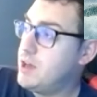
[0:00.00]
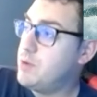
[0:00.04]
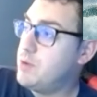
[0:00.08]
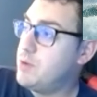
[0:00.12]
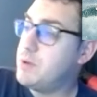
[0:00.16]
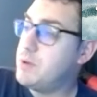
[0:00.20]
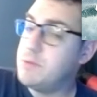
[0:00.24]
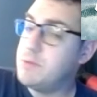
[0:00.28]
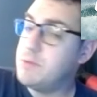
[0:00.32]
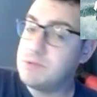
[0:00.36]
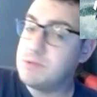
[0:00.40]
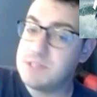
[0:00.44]

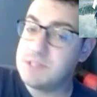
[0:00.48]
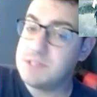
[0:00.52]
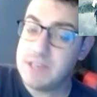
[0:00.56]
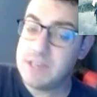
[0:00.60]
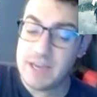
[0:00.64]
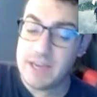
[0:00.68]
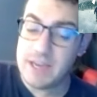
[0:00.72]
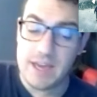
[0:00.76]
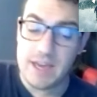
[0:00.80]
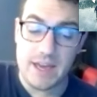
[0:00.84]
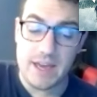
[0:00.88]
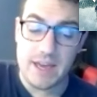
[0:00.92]
We will
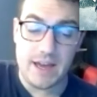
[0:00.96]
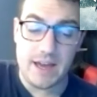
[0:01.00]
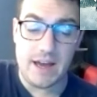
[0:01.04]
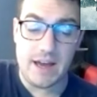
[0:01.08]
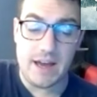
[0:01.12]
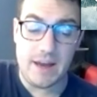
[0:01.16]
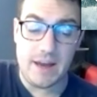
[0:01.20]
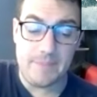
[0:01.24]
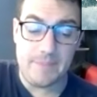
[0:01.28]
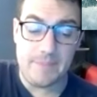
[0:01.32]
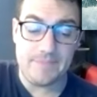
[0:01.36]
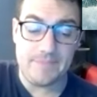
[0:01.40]
see.
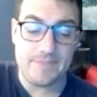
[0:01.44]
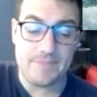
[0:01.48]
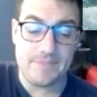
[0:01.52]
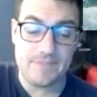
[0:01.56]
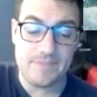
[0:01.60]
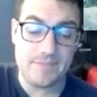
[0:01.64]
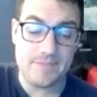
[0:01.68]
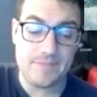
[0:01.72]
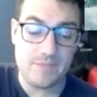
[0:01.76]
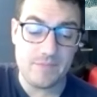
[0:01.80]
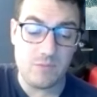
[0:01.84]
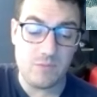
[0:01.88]

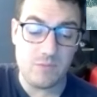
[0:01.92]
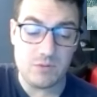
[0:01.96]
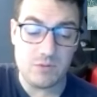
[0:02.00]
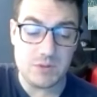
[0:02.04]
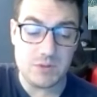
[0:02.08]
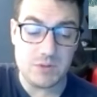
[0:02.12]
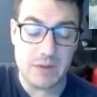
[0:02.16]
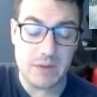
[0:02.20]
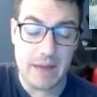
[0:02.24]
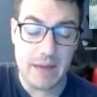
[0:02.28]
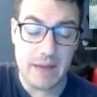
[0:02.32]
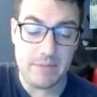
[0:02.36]
We'll
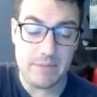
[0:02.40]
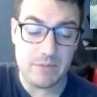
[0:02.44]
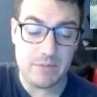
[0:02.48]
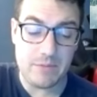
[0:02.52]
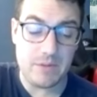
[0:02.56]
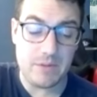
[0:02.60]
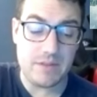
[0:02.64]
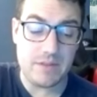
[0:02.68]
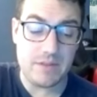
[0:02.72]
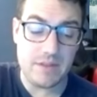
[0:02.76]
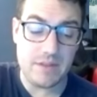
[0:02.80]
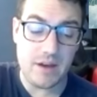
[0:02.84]
see what happens
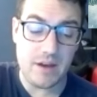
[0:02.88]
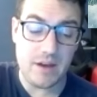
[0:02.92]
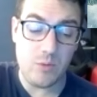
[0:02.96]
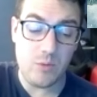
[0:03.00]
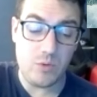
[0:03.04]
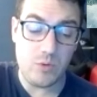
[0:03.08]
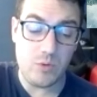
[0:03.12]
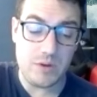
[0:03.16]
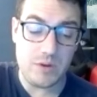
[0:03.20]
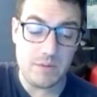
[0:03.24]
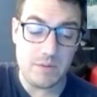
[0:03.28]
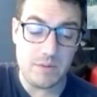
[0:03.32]
with
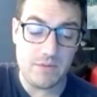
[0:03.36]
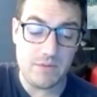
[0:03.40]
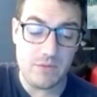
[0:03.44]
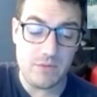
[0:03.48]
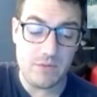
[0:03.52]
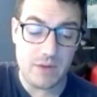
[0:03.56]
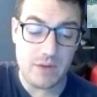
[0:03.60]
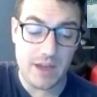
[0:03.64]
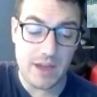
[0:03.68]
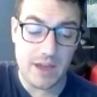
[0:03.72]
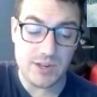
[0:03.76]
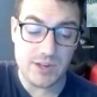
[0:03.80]
William's
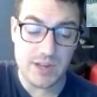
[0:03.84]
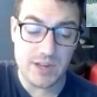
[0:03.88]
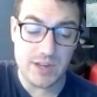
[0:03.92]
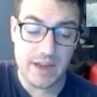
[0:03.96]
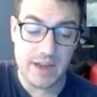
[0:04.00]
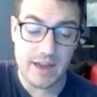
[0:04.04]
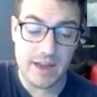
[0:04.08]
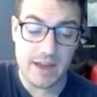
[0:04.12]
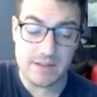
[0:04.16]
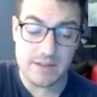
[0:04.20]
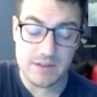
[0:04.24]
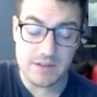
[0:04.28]
food
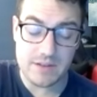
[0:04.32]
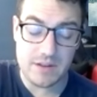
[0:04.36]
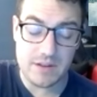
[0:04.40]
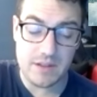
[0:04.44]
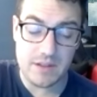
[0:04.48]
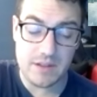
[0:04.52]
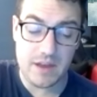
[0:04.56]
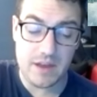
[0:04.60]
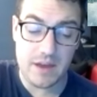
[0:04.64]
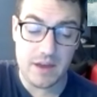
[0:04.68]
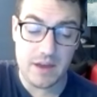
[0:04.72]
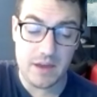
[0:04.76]
cachet, how it's
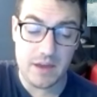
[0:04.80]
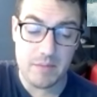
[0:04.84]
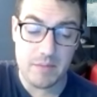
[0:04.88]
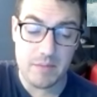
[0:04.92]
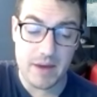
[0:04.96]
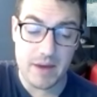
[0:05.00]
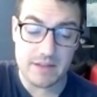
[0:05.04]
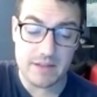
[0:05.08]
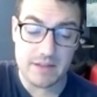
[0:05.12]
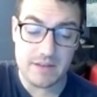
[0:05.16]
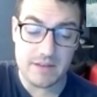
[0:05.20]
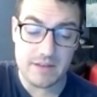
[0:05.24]
going to
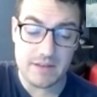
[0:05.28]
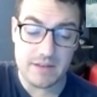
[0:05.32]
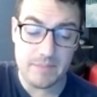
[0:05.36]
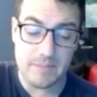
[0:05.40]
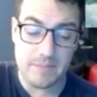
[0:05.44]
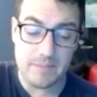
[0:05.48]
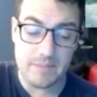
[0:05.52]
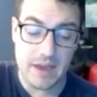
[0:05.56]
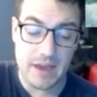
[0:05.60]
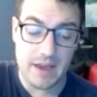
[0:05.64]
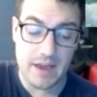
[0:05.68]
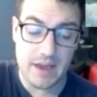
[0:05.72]
impact
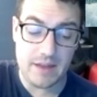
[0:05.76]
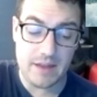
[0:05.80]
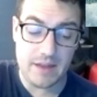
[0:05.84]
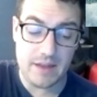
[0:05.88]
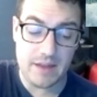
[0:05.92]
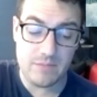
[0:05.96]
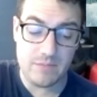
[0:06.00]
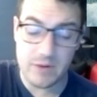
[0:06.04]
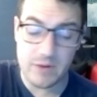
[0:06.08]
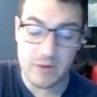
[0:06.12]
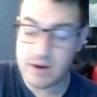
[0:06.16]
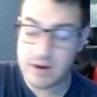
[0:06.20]
him,
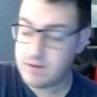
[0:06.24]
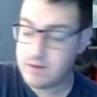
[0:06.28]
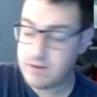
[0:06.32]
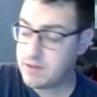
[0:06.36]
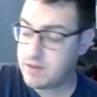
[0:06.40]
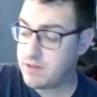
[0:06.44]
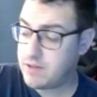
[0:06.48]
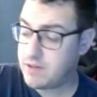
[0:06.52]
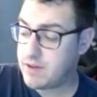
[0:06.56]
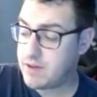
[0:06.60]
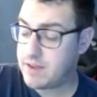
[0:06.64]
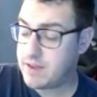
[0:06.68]
and where
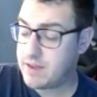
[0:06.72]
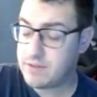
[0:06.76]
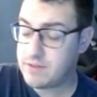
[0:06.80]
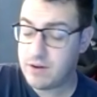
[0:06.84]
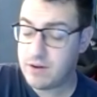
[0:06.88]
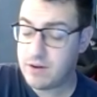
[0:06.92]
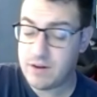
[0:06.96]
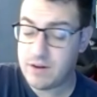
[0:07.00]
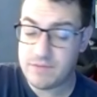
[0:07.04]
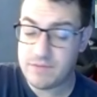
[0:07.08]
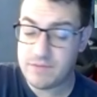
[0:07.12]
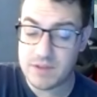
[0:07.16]
the other guys
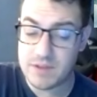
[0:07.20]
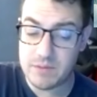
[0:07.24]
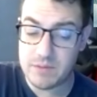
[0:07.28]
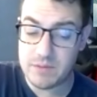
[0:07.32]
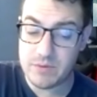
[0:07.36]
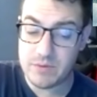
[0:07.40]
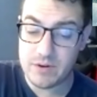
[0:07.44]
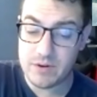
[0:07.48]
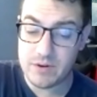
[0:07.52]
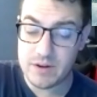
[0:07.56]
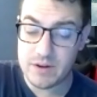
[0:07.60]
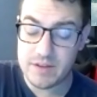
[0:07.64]
are. If
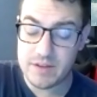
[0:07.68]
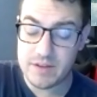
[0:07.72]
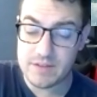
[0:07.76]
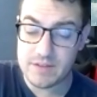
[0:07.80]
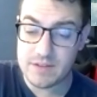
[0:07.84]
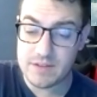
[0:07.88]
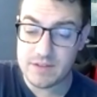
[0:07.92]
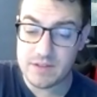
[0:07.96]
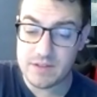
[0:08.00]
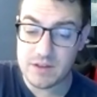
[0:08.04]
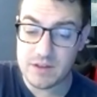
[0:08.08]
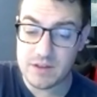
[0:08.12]
Timber
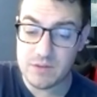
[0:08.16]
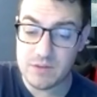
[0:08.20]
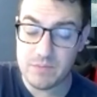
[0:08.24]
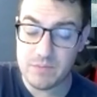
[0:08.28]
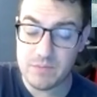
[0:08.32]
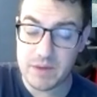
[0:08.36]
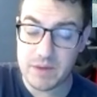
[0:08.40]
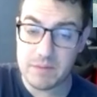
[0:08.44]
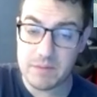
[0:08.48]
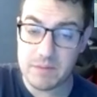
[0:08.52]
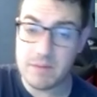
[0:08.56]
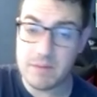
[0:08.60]
is dealing,
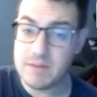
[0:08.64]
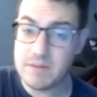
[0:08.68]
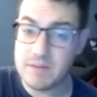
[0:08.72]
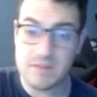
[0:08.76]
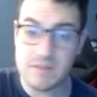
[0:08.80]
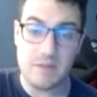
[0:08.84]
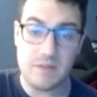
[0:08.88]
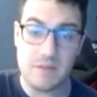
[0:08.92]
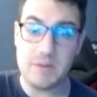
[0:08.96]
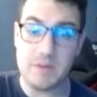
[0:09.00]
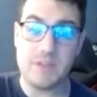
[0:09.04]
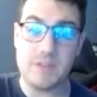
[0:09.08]
like maybe
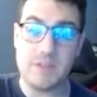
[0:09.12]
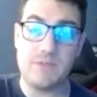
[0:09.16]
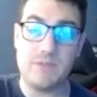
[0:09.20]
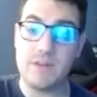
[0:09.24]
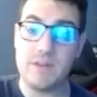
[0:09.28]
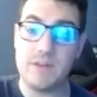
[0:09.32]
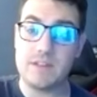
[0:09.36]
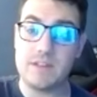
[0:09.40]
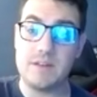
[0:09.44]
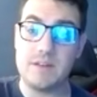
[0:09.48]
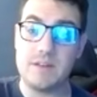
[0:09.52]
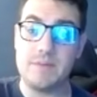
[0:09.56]
his thumb gets
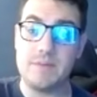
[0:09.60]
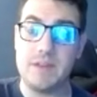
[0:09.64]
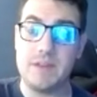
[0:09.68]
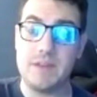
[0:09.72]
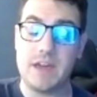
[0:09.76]
affected.